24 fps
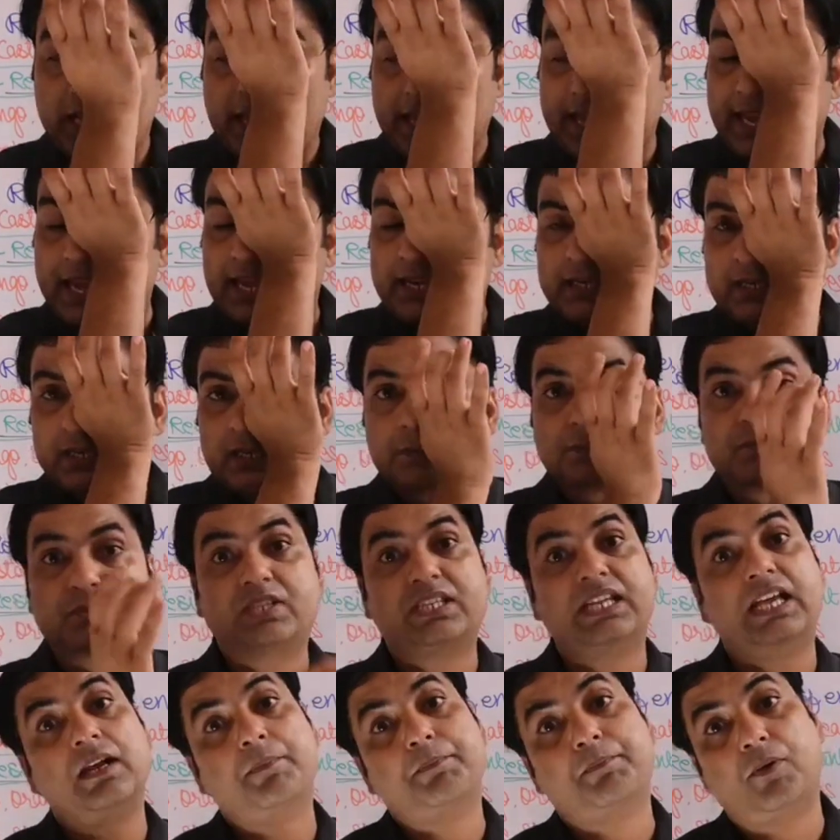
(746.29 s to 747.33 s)
And if
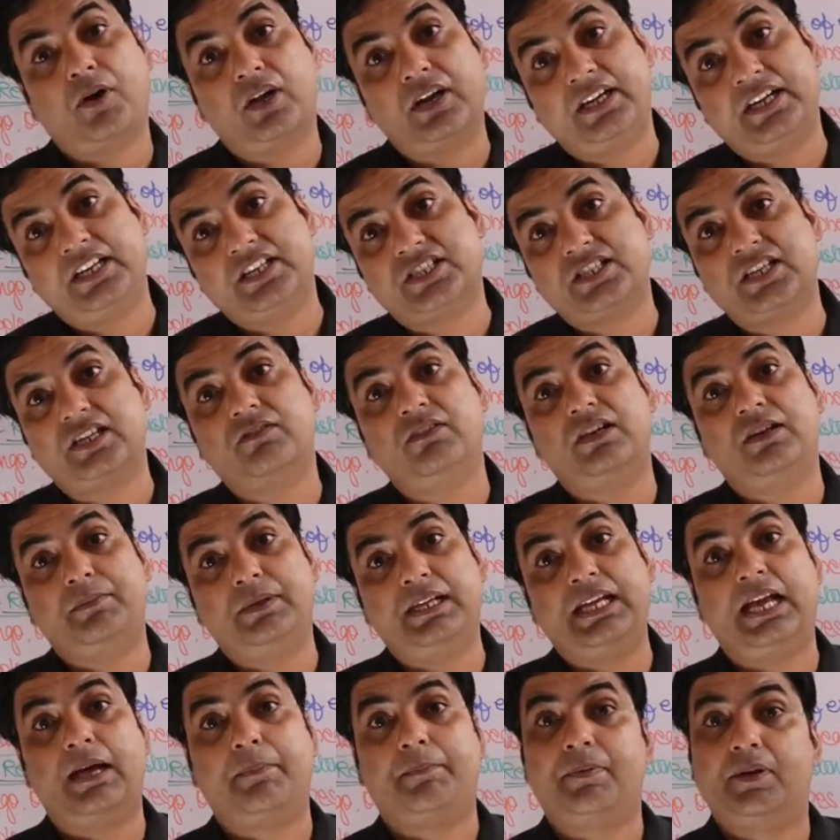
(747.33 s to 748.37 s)
self-pollination will be
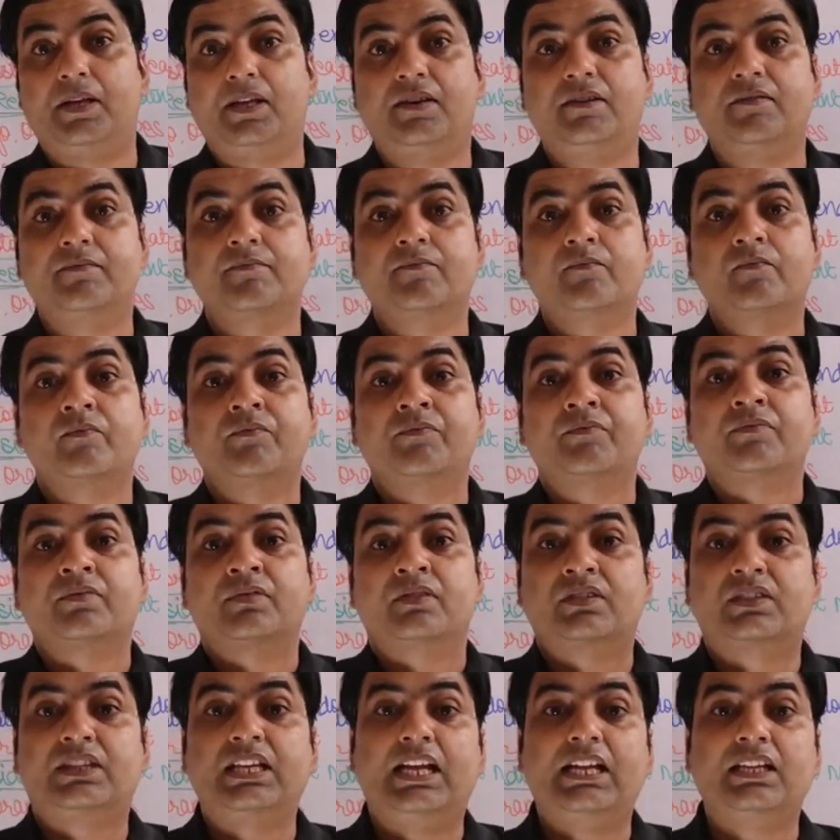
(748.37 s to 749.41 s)
happen,
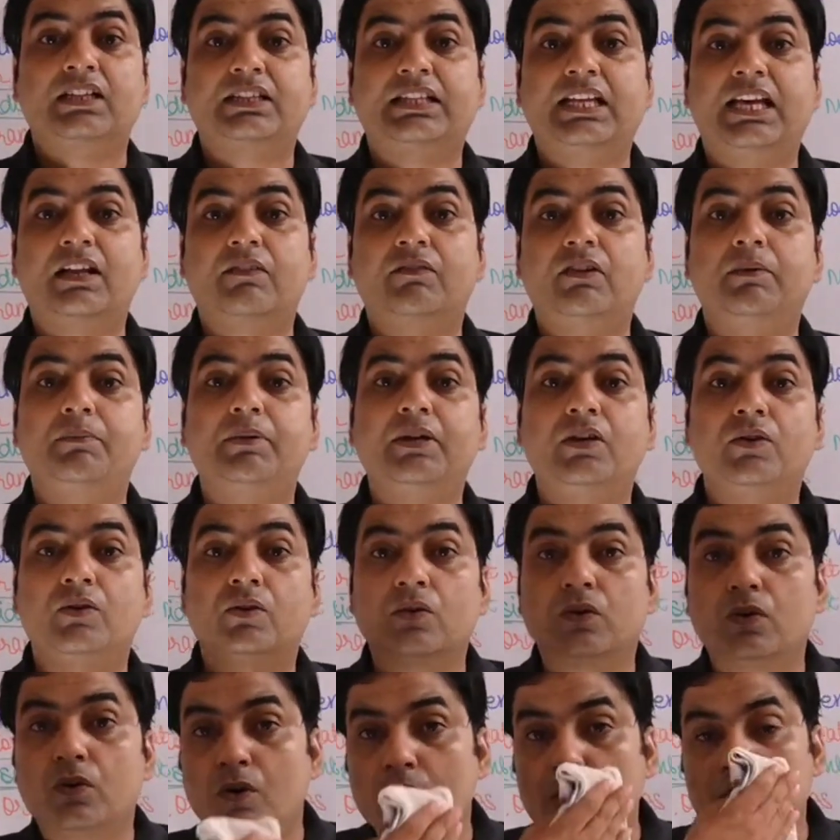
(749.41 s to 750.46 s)
then there will be
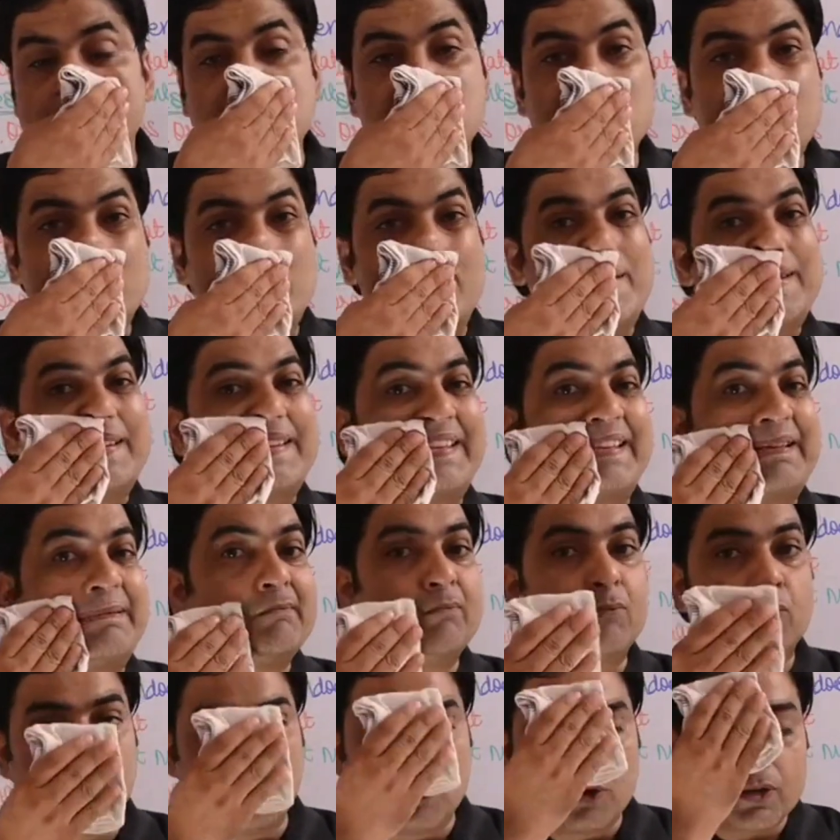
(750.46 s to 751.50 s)
no any
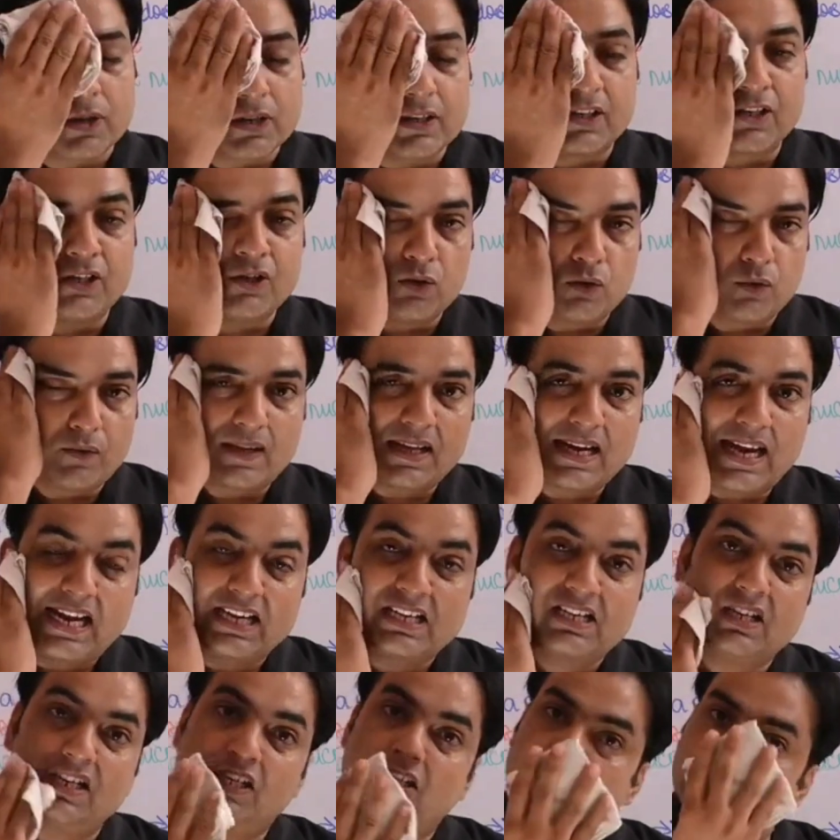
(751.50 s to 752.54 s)
more new
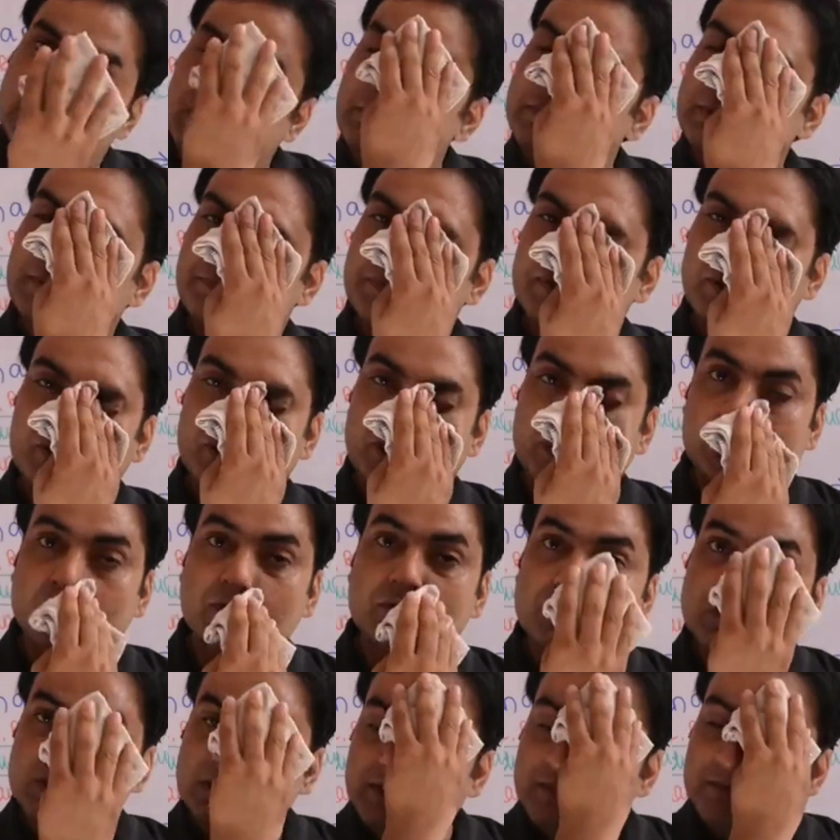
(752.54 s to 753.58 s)
varieties will be
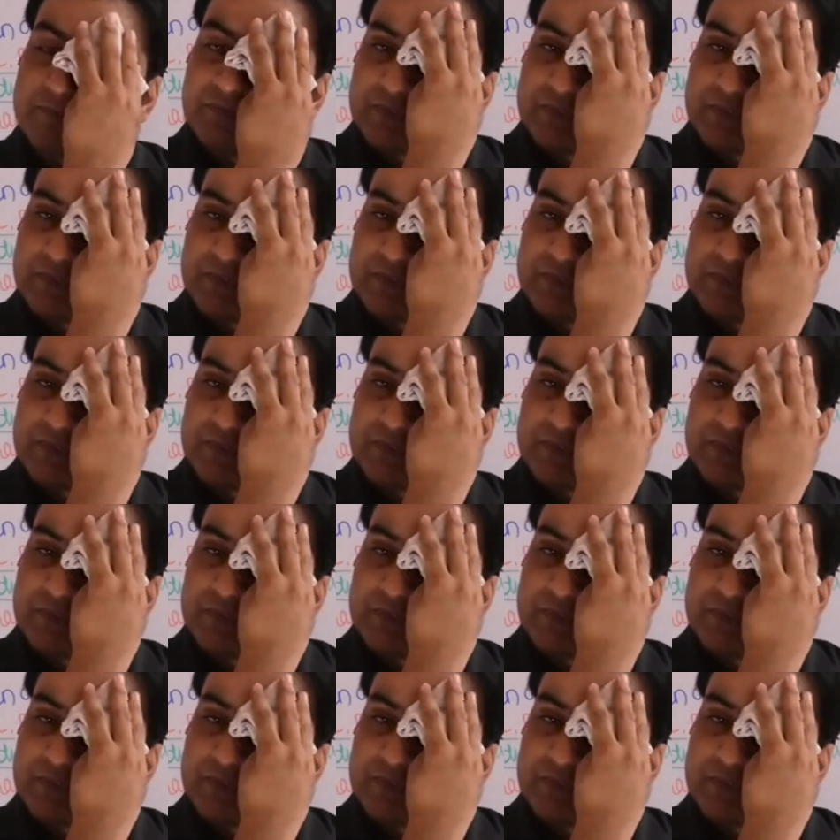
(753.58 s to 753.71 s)
produced.